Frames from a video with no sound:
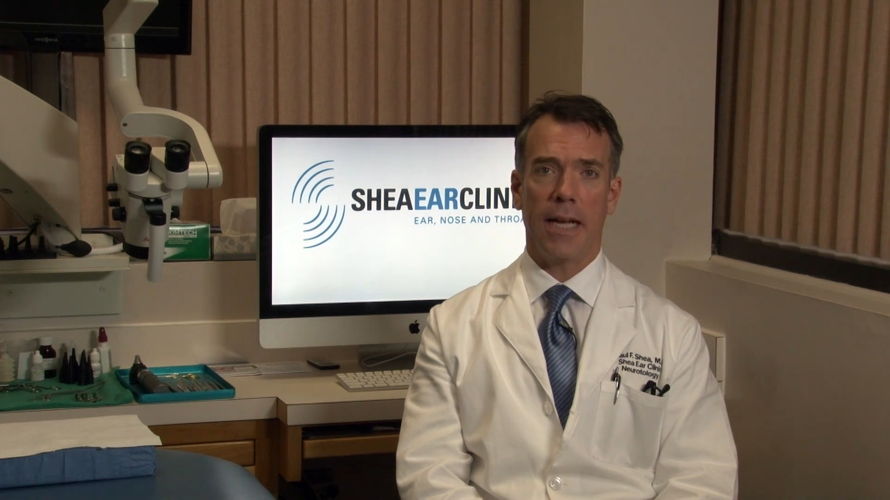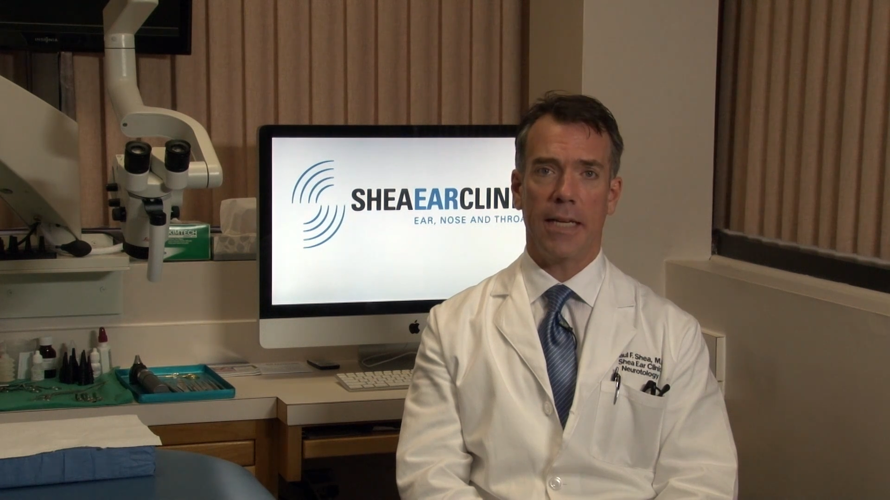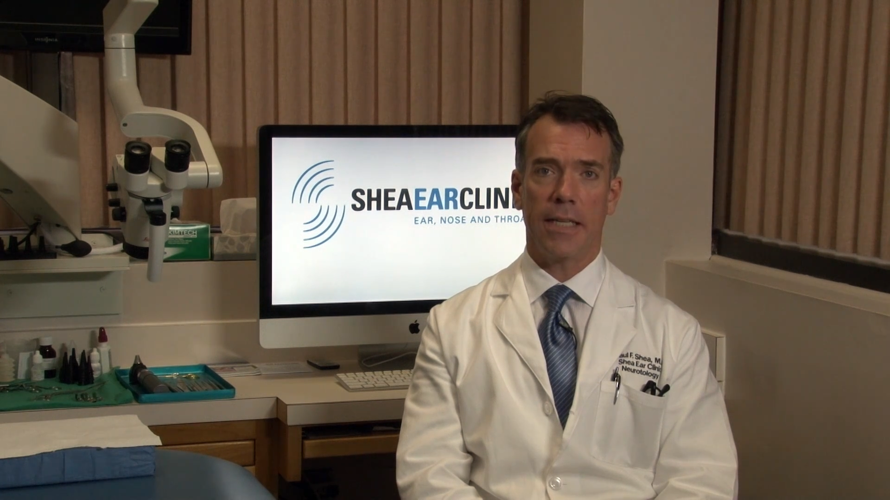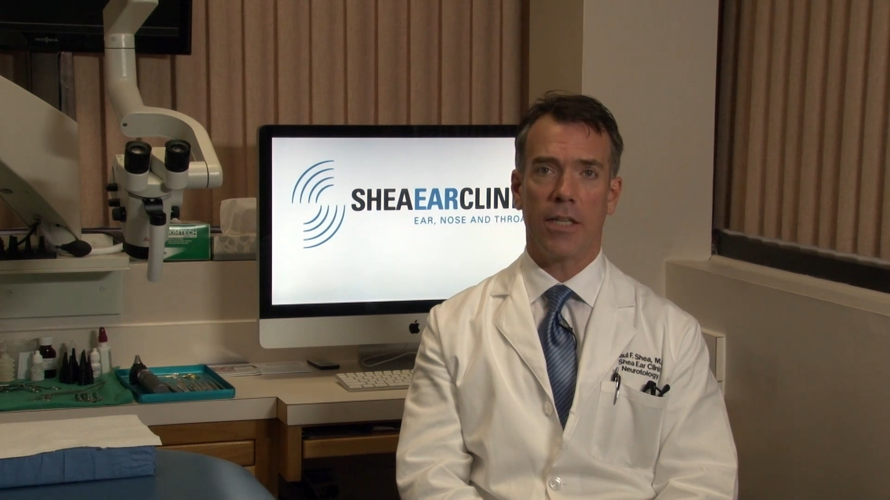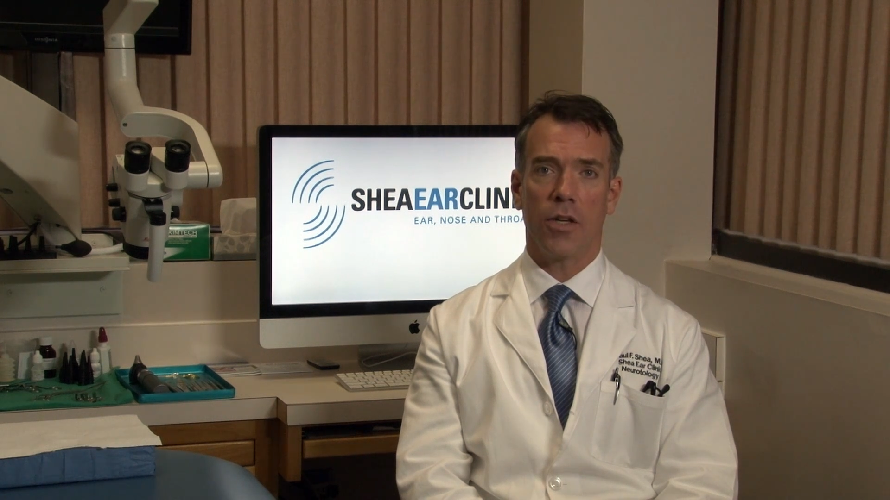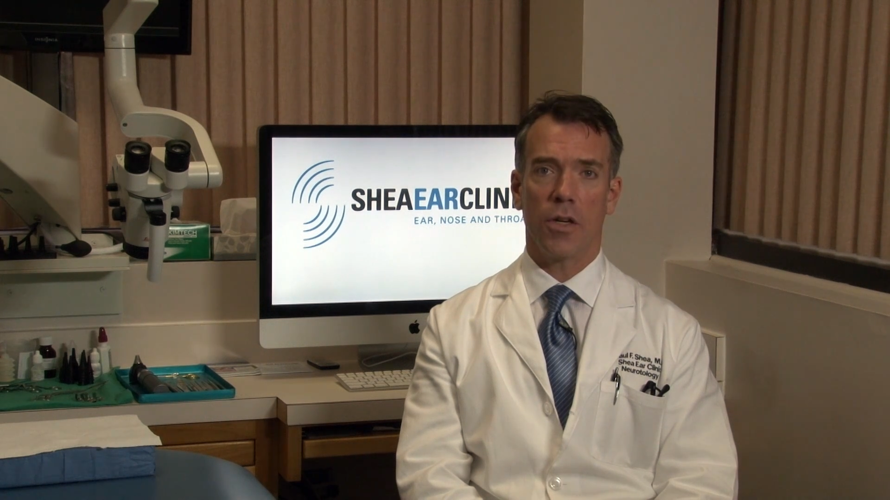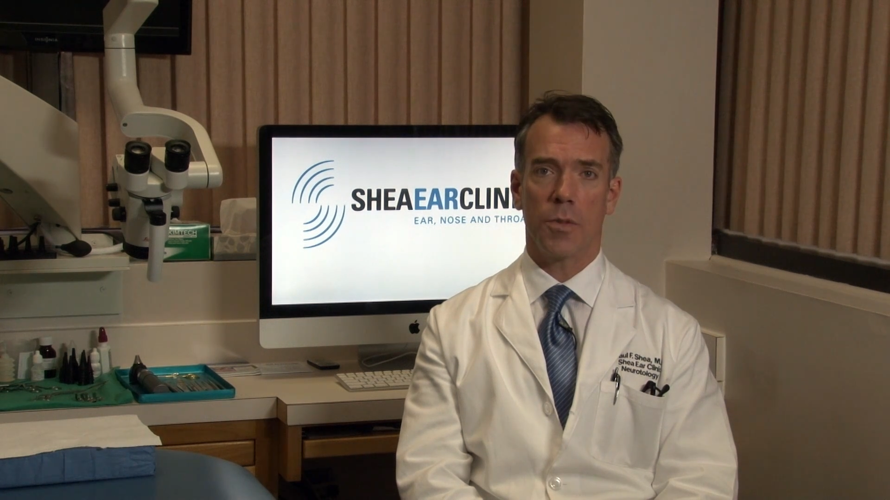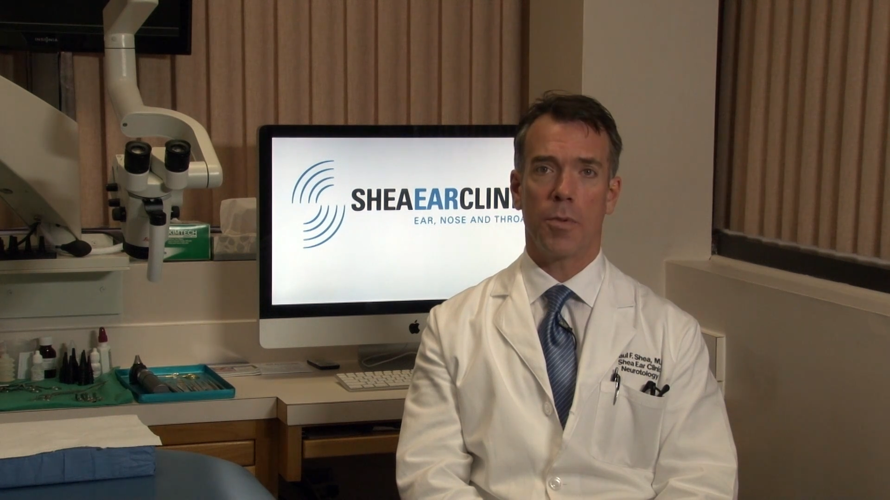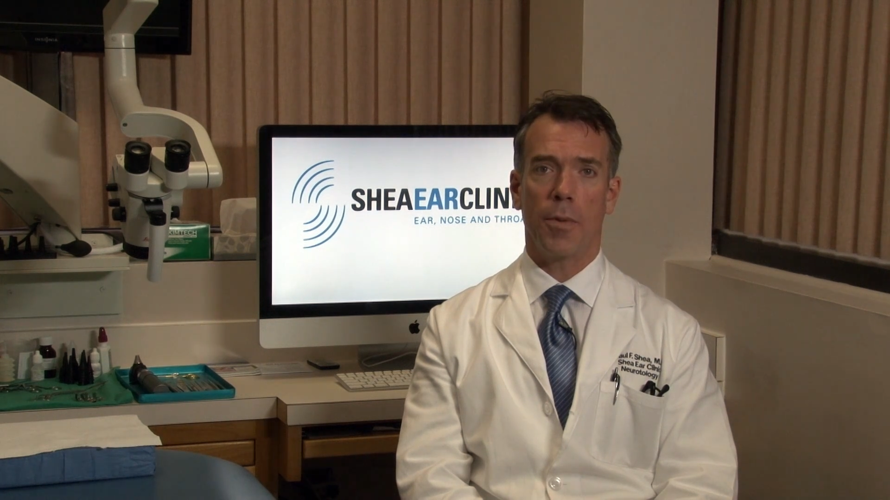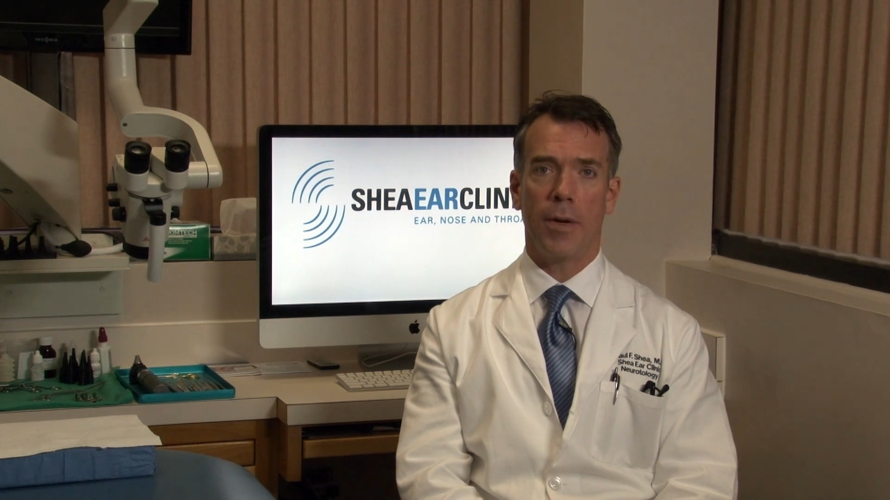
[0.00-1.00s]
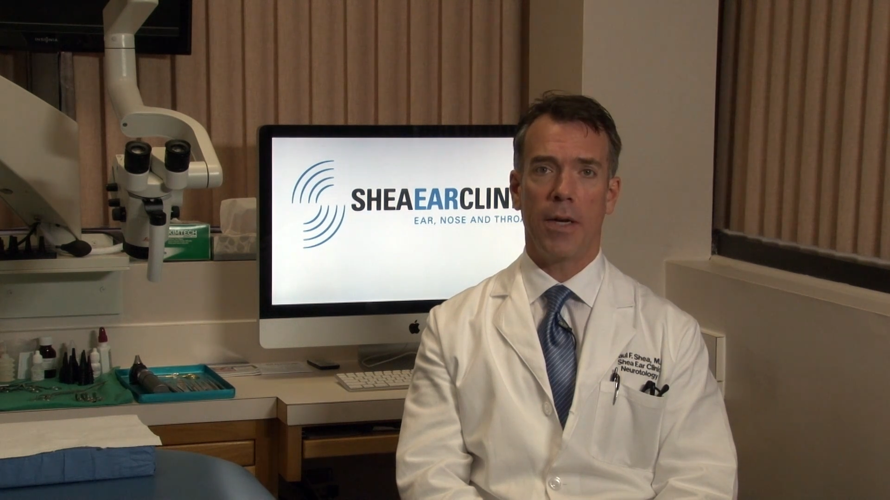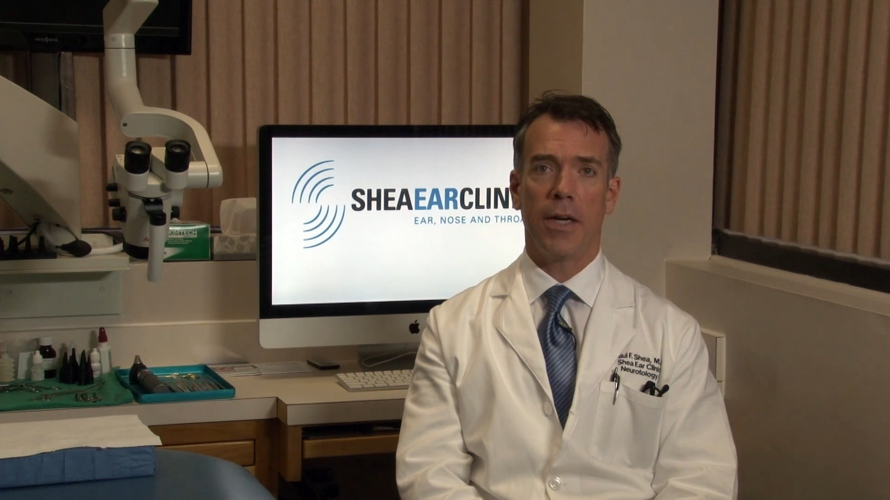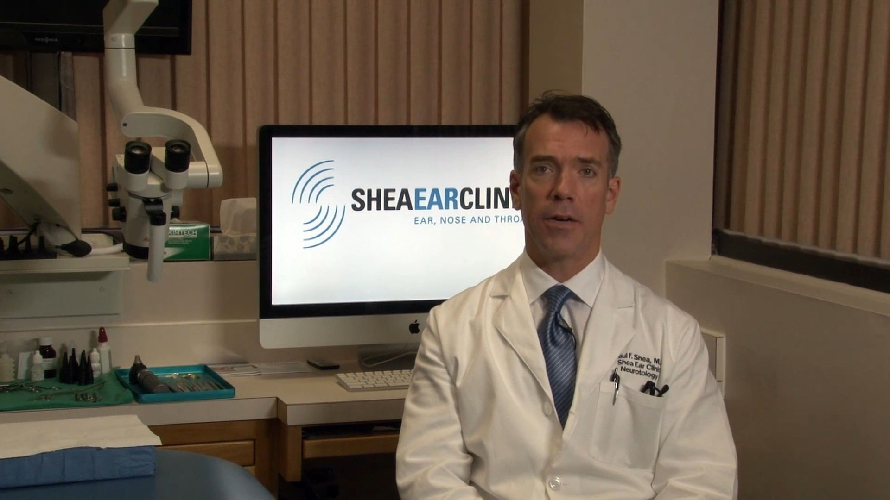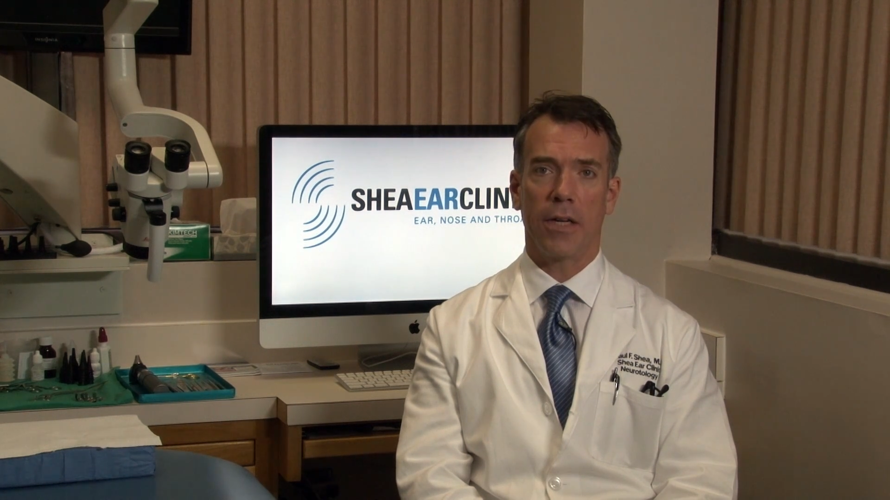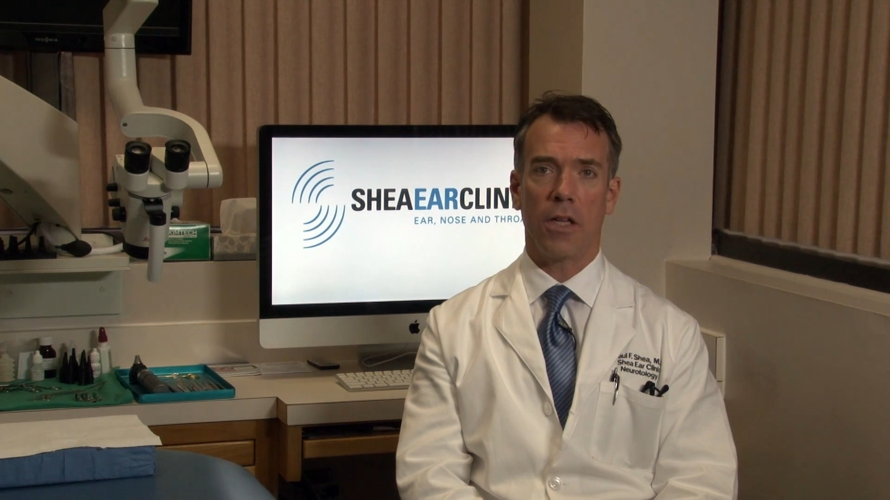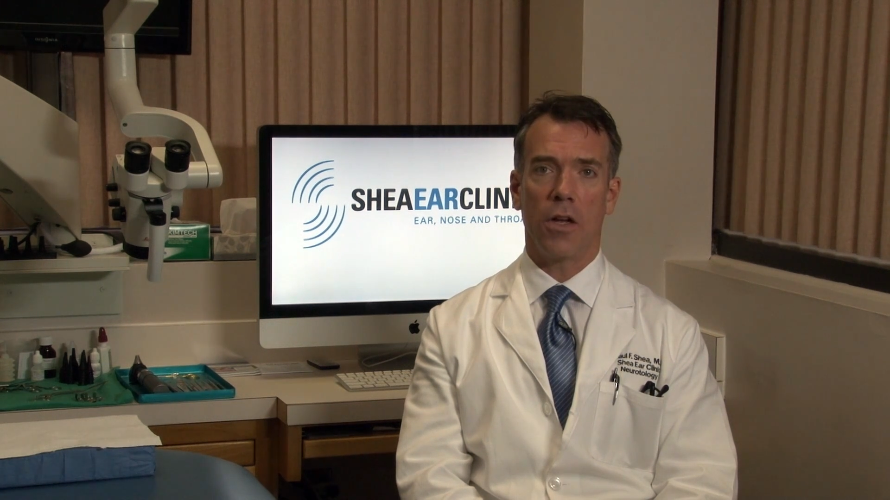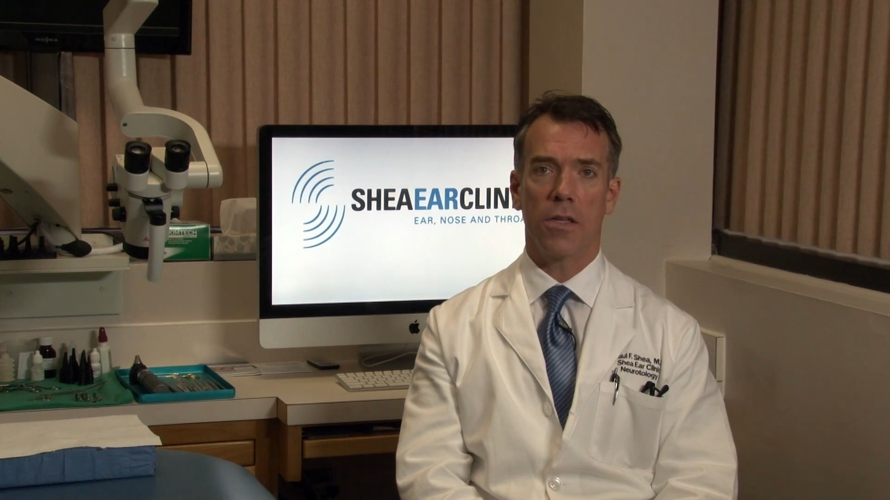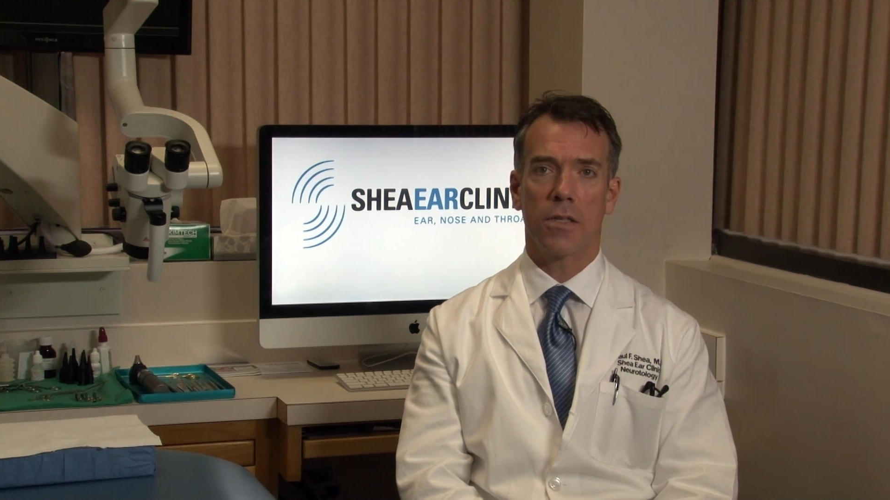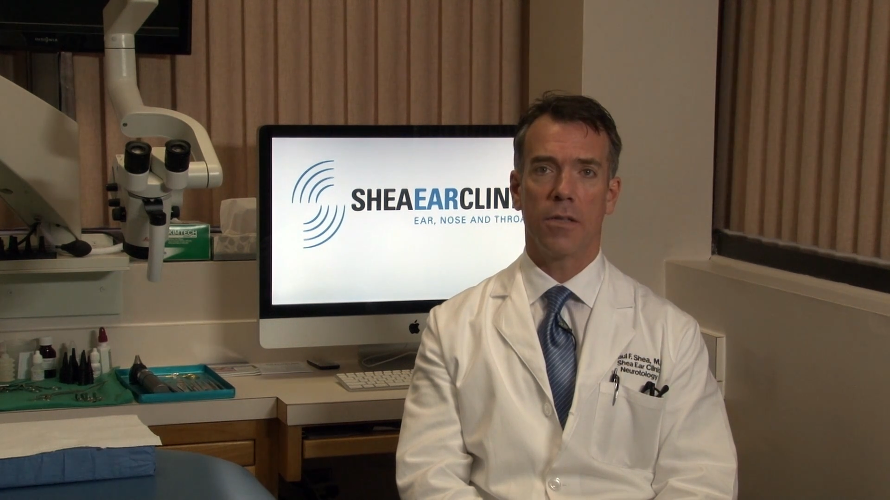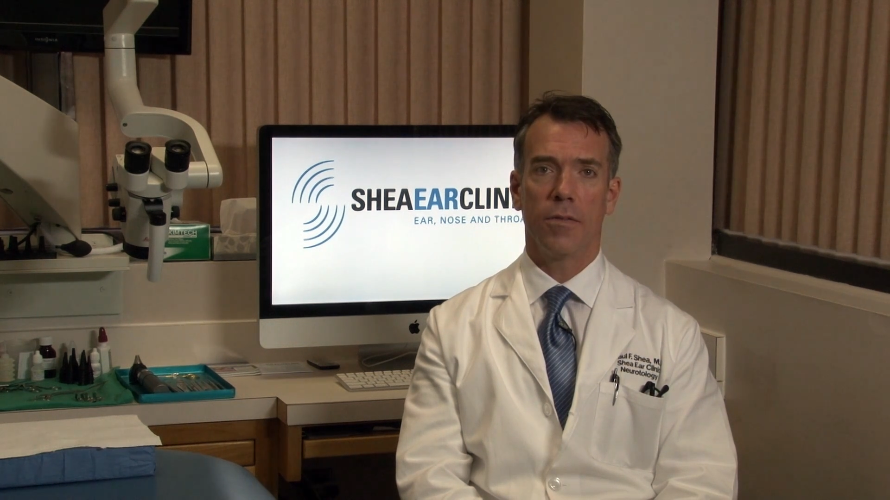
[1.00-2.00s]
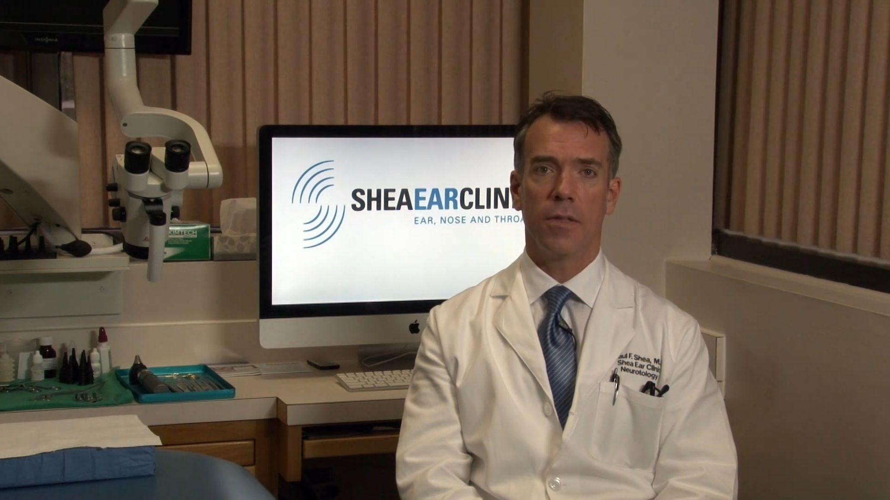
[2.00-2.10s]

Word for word: and can cause permanent hearing loss.